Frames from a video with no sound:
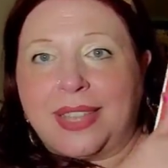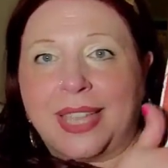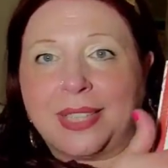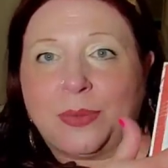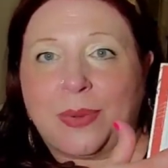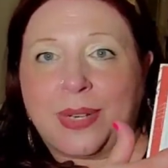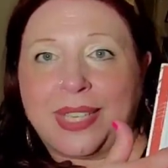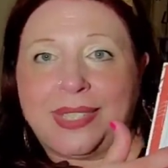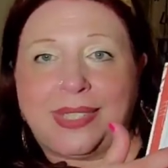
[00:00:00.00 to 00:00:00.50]

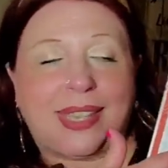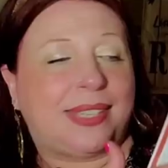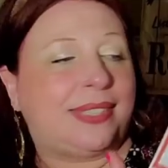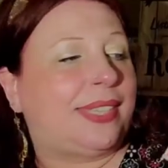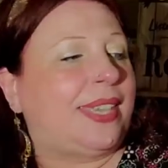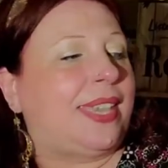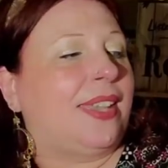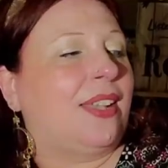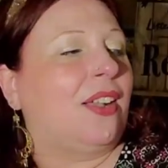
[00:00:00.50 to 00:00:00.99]
That's what it
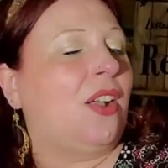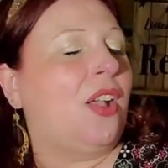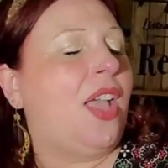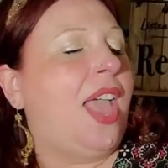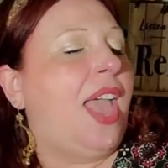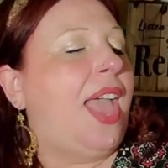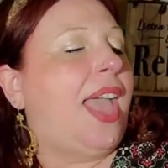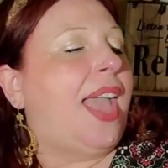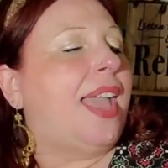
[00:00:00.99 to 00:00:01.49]
says here.
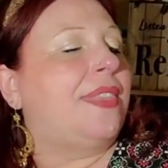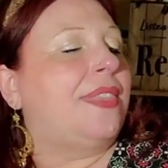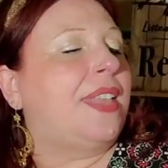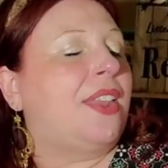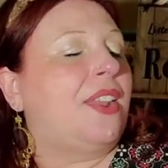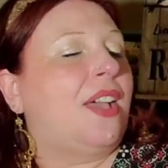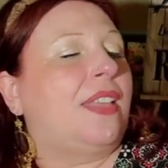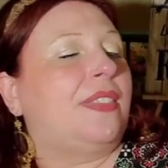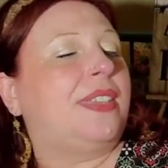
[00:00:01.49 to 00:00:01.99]
And
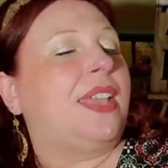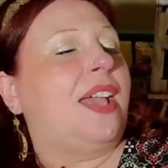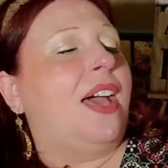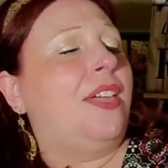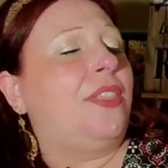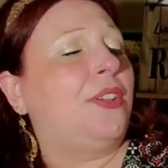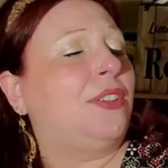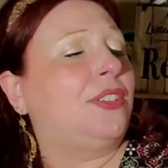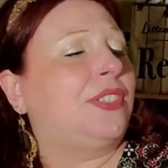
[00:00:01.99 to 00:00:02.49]
then on the
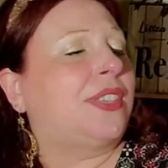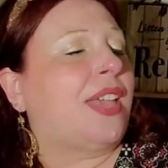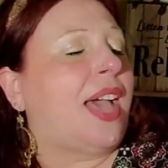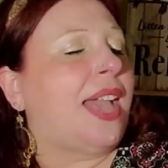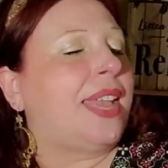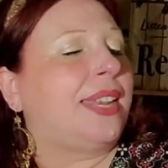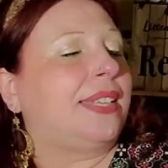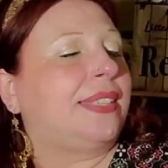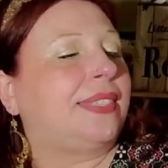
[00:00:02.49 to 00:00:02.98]
other
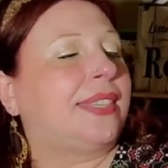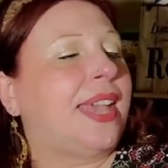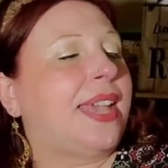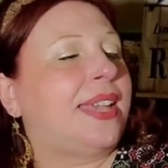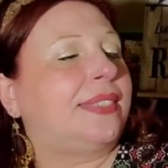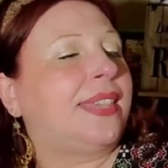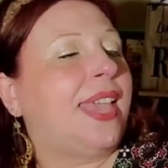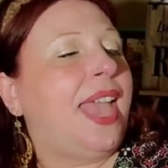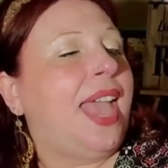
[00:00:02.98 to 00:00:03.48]
side, it
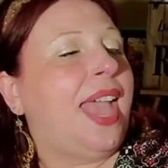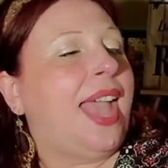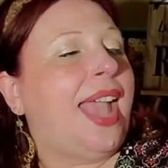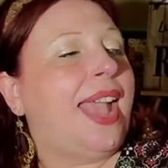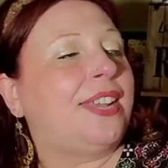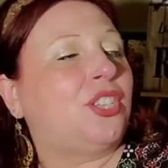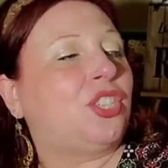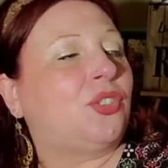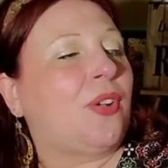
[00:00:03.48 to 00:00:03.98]
says,
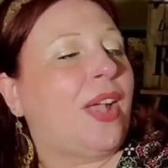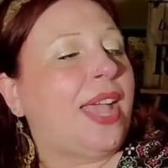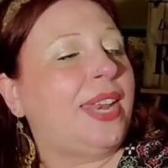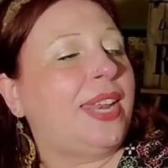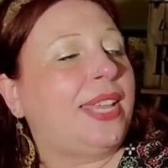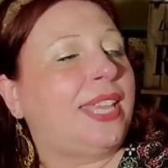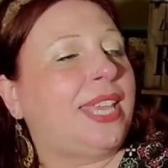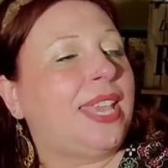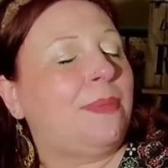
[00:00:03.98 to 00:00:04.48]
and try
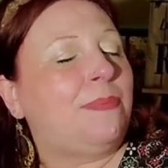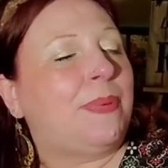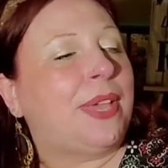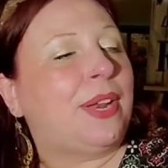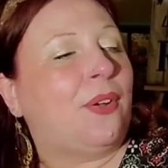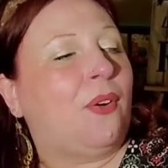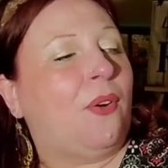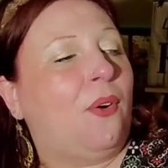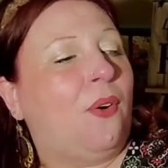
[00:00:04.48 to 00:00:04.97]
to keep
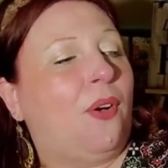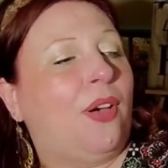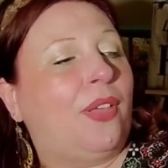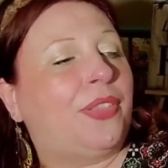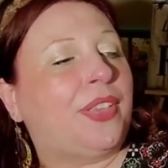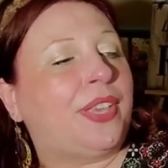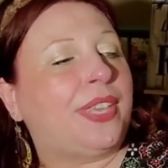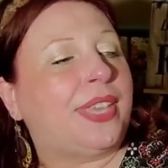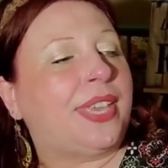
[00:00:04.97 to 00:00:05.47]
it all
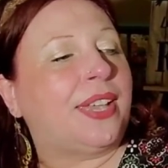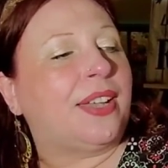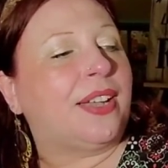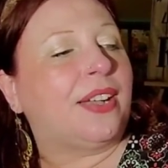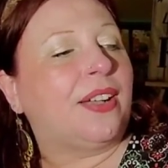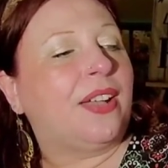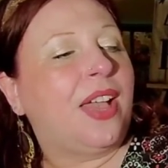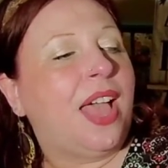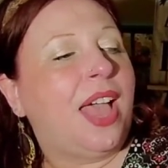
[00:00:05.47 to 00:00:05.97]
the
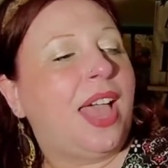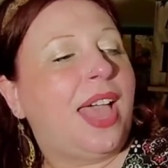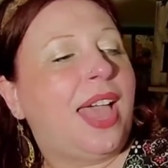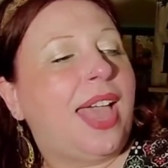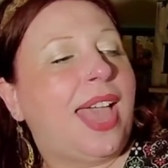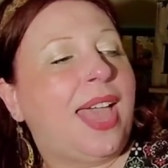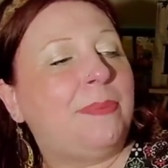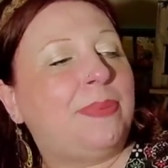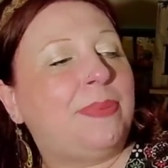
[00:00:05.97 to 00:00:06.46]
year.
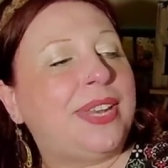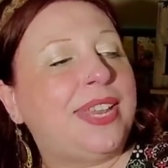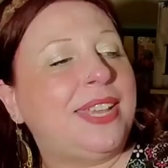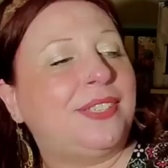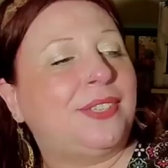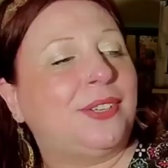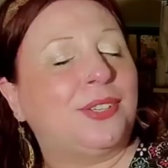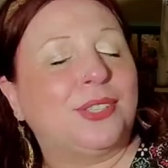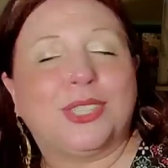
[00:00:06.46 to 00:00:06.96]

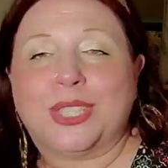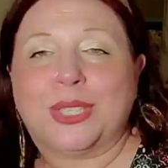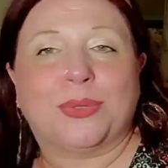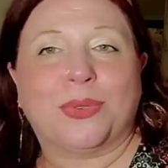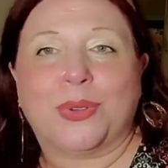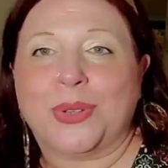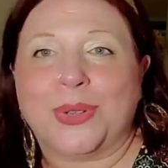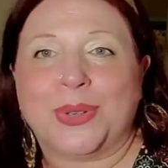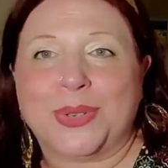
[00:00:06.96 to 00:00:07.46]
Ebenezer
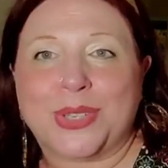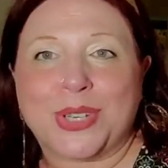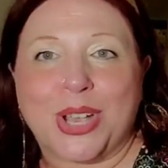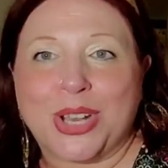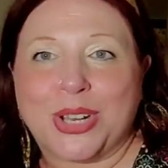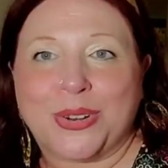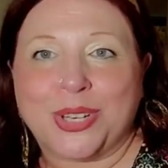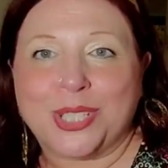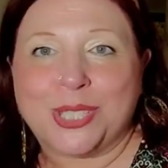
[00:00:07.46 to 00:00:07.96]
Scrooge,
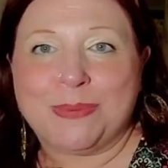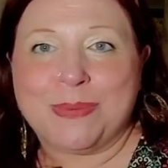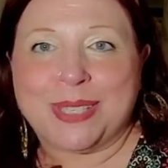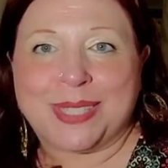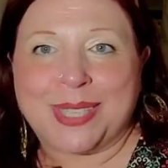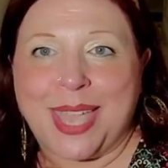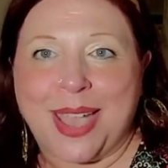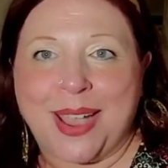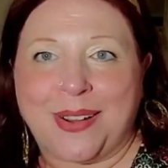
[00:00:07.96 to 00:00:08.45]
A
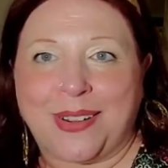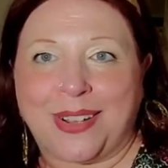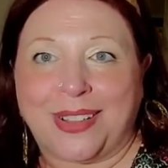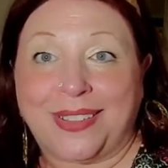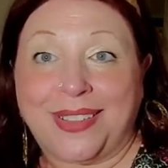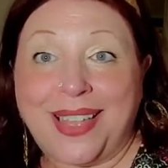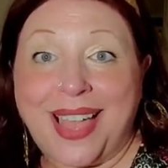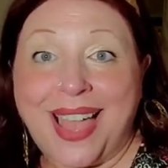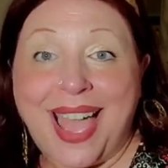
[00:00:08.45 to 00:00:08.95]
Christmas
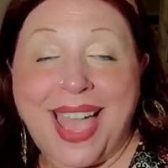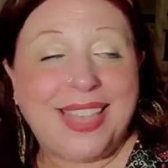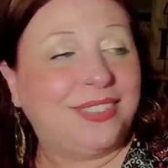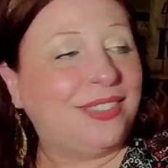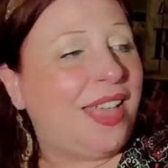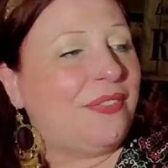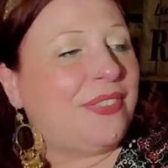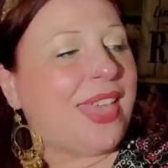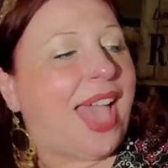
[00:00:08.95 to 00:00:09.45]
Carol. I
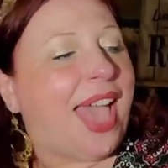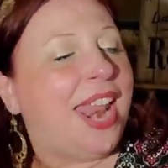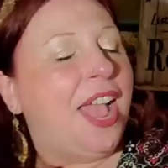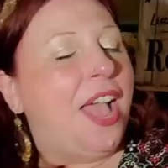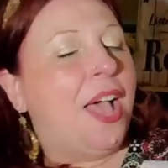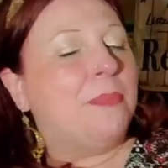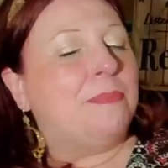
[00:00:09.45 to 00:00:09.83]
love that.